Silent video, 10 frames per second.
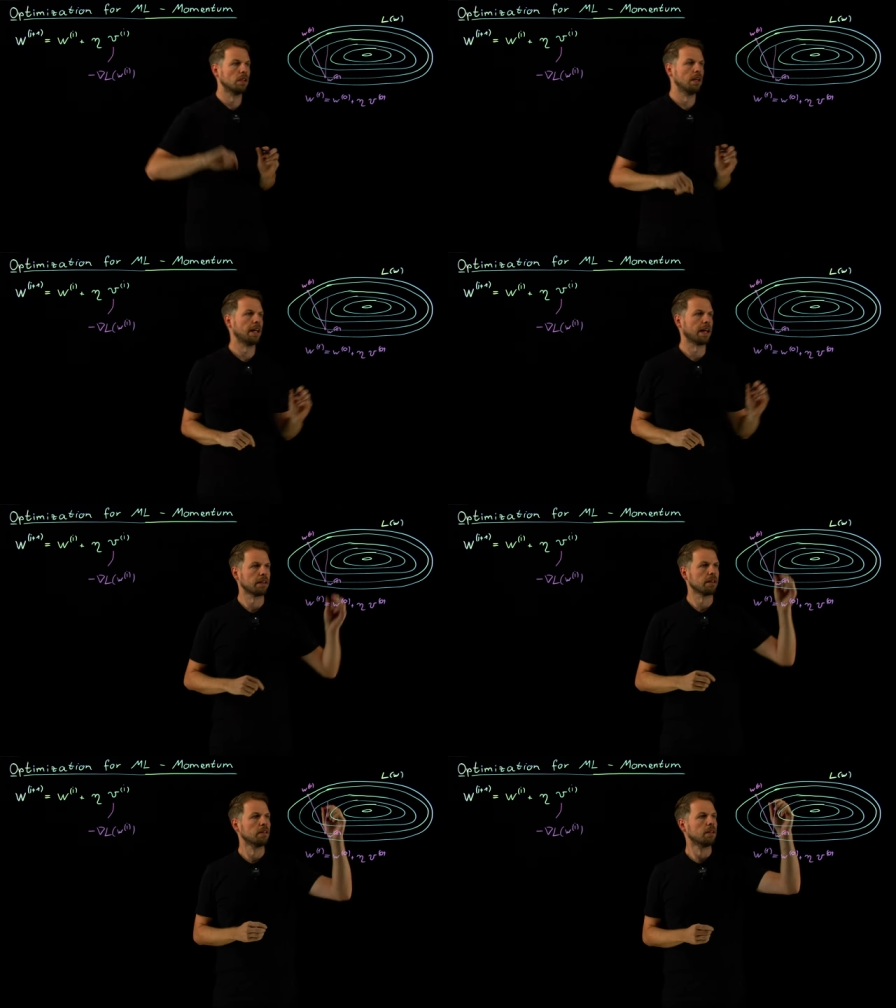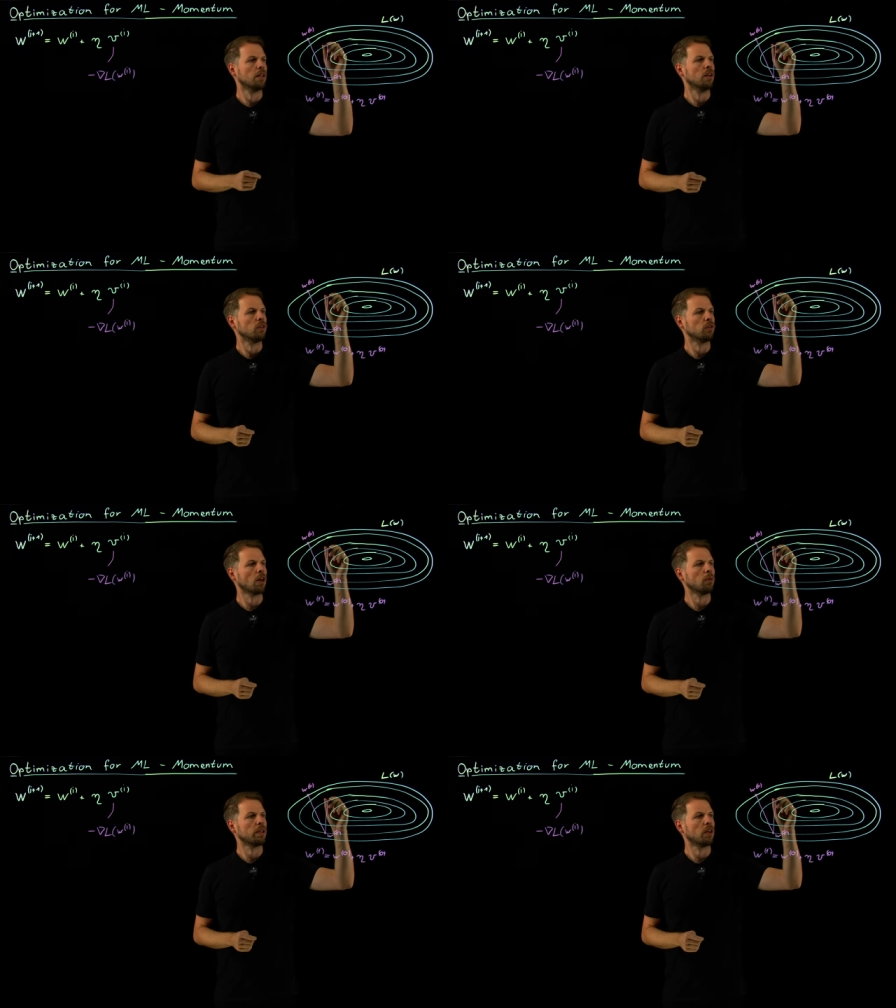length. So now
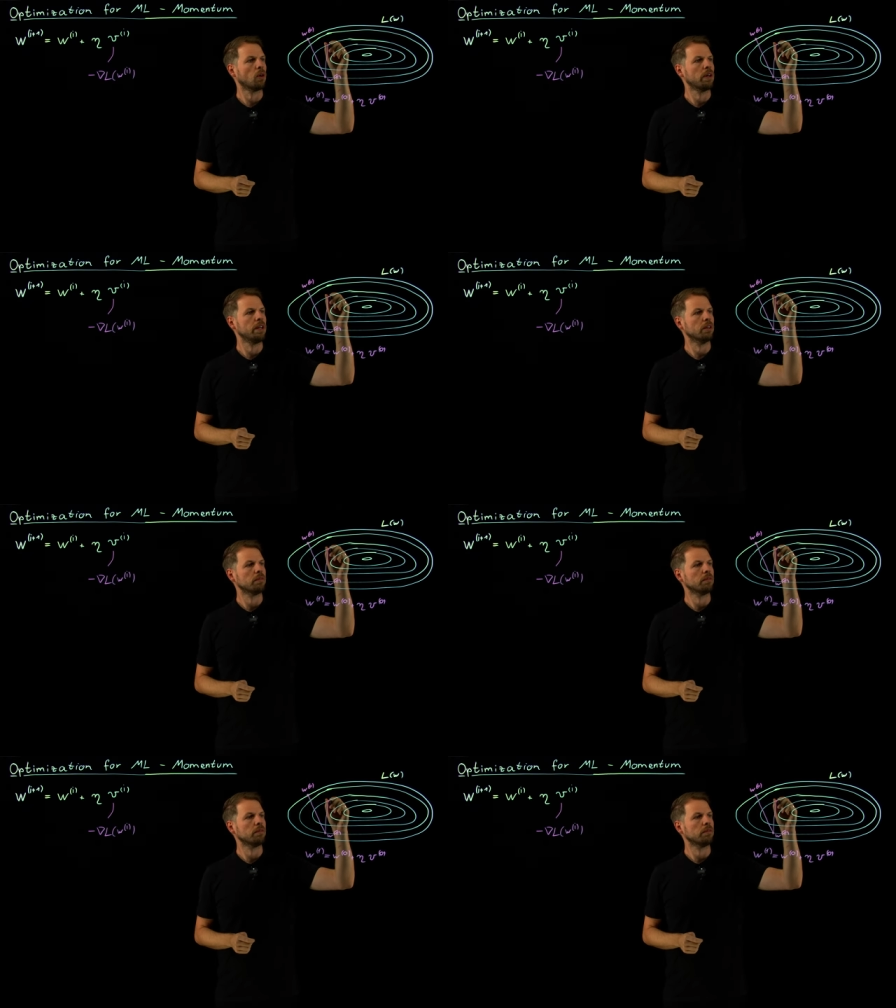we go here.